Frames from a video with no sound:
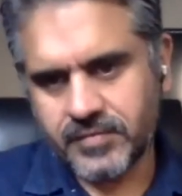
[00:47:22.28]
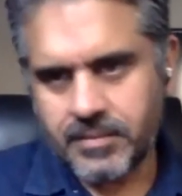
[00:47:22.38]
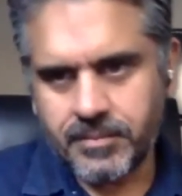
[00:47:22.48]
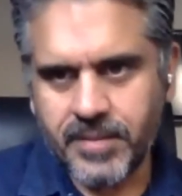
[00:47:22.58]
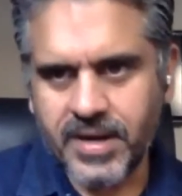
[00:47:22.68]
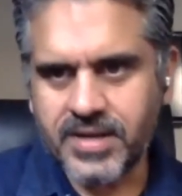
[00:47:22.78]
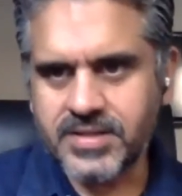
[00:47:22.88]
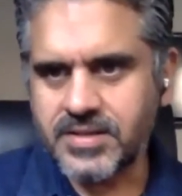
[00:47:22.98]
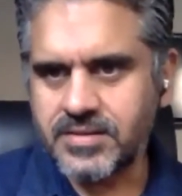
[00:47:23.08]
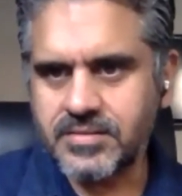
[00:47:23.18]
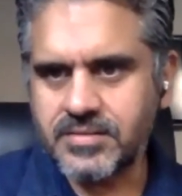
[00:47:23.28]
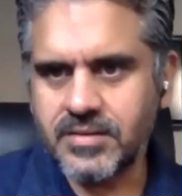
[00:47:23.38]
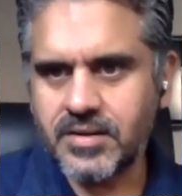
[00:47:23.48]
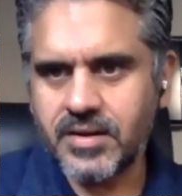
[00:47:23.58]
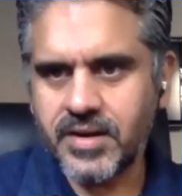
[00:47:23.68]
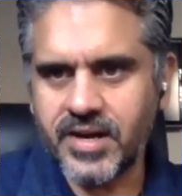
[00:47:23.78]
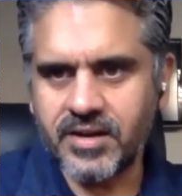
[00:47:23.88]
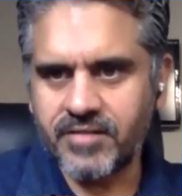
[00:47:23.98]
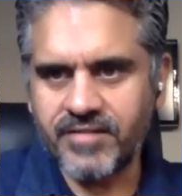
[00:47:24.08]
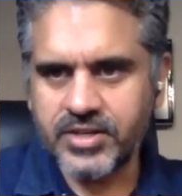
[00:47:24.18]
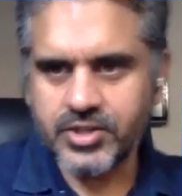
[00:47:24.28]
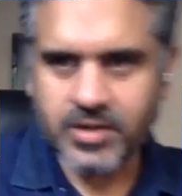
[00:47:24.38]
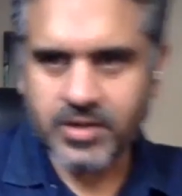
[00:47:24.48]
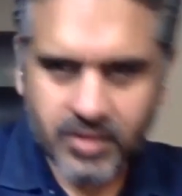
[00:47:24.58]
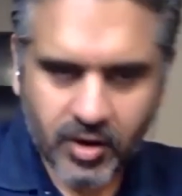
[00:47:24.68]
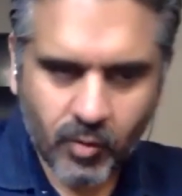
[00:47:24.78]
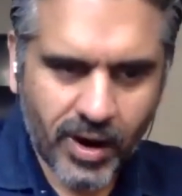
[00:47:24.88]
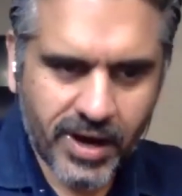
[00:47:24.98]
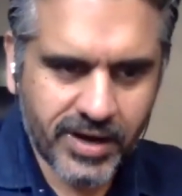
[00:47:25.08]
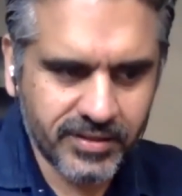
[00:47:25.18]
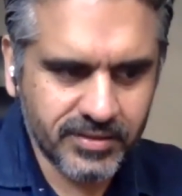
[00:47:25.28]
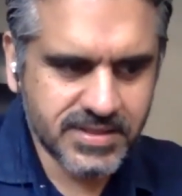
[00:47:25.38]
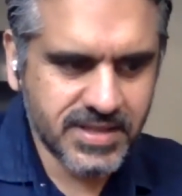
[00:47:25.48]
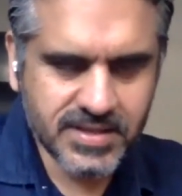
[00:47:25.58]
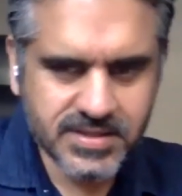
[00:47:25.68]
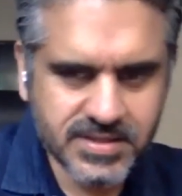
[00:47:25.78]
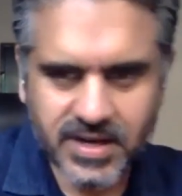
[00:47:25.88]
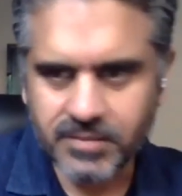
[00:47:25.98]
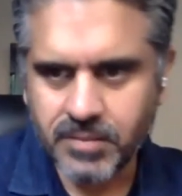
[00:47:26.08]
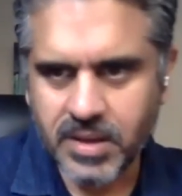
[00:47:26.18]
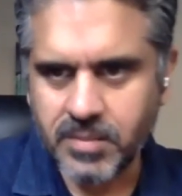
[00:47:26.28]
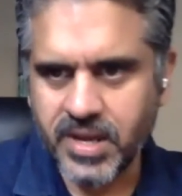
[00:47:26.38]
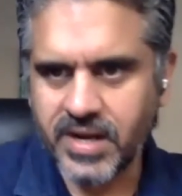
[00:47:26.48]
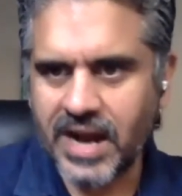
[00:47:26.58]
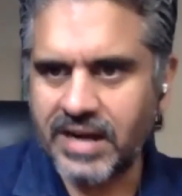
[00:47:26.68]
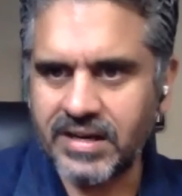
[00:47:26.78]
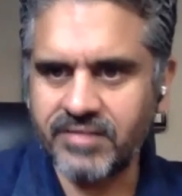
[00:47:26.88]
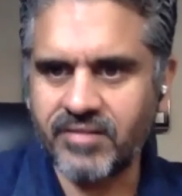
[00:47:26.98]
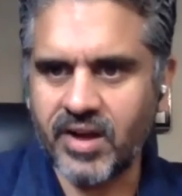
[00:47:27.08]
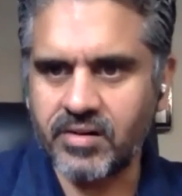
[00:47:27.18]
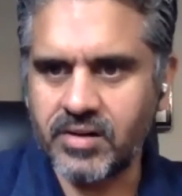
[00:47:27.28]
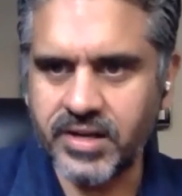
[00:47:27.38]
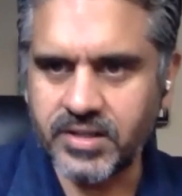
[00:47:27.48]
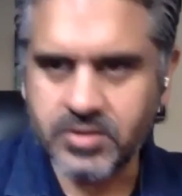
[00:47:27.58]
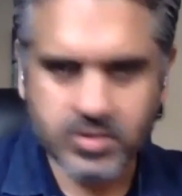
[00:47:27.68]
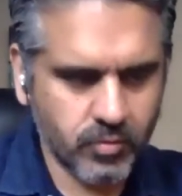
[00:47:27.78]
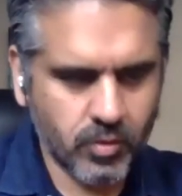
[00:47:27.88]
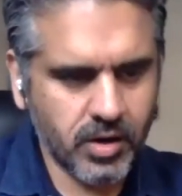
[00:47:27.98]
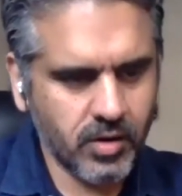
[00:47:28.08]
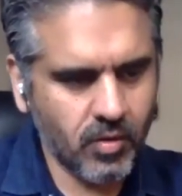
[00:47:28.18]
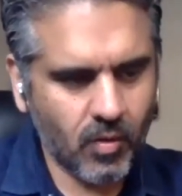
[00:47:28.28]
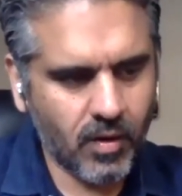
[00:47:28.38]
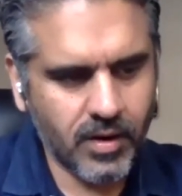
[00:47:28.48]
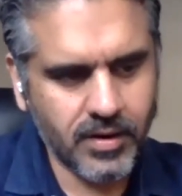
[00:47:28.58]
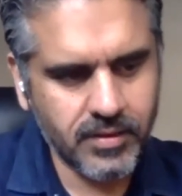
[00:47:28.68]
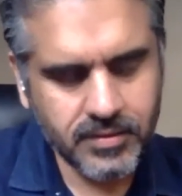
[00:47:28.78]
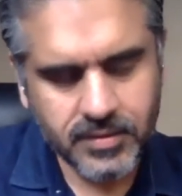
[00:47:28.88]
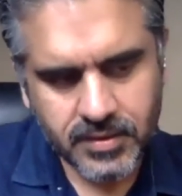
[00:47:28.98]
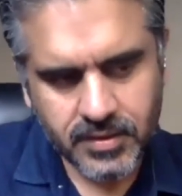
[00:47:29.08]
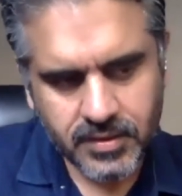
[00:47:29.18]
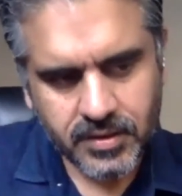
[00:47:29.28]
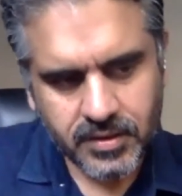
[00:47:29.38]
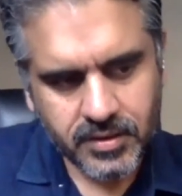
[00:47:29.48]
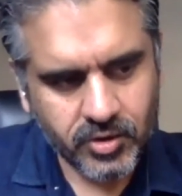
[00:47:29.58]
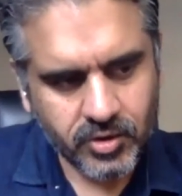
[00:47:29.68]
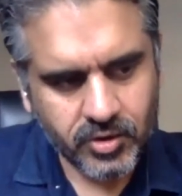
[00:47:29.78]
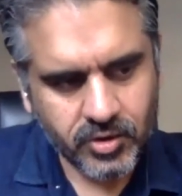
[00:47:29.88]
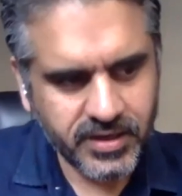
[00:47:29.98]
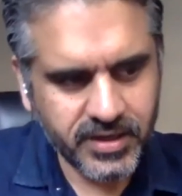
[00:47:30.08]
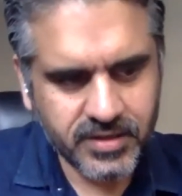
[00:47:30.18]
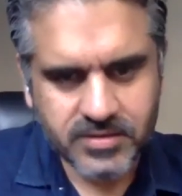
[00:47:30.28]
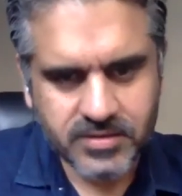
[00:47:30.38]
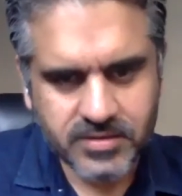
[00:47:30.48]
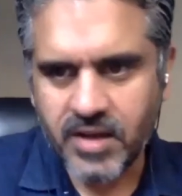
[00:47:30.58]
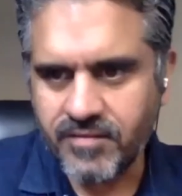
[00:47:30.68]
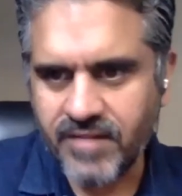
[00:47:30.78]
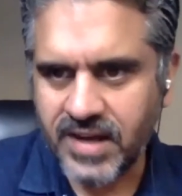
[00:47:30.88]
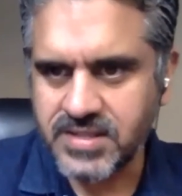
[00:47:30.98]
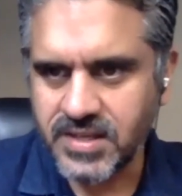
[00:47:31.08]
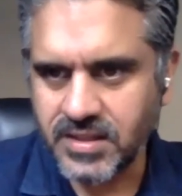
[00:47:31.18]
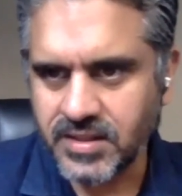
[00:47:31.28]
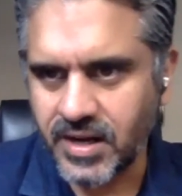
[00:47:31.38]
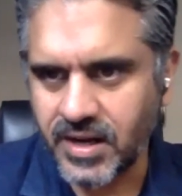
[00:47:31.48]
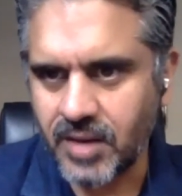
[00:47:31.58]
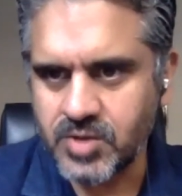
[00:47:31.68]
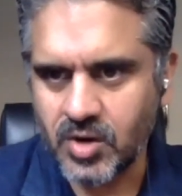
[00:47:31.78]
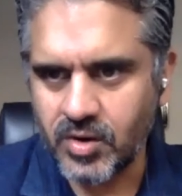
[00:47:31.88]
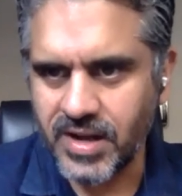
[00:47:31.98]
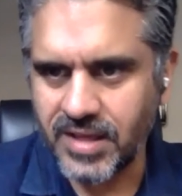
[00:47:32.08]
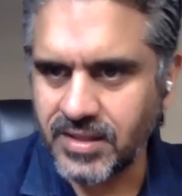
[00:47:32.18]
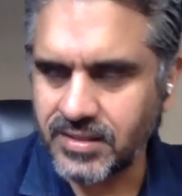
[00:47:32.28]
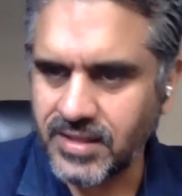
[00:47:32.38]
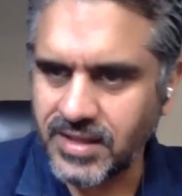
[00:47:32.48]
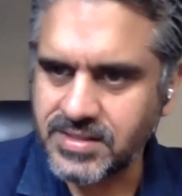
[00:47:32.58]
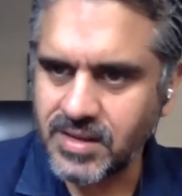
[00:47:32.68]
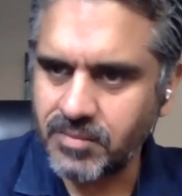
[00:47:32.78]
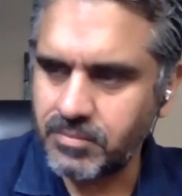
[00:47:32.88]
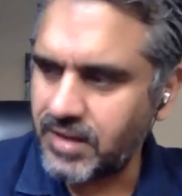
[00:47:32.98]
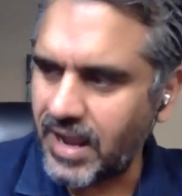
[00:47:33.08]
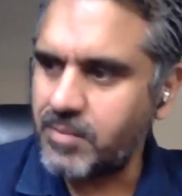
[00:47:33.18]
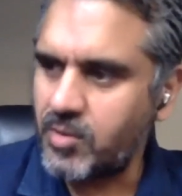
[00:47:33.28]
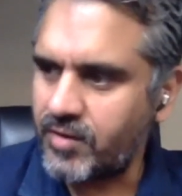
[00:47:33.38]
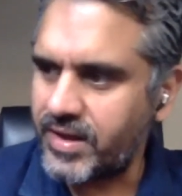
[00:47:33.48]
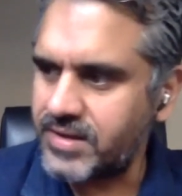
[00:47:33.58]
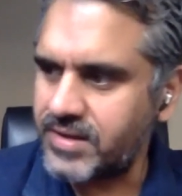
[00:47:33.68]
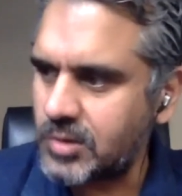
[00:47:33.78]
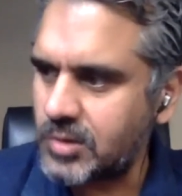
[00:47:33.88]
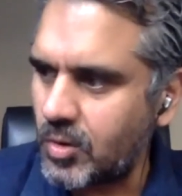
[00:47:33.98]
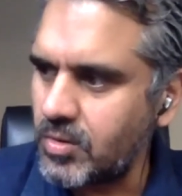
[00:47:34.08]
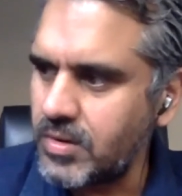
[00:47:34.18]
medicine intervention required, in the sense that maybe an antiviral needs to work, or there needs to be a vaccine that comes out, and I think that's some time away. So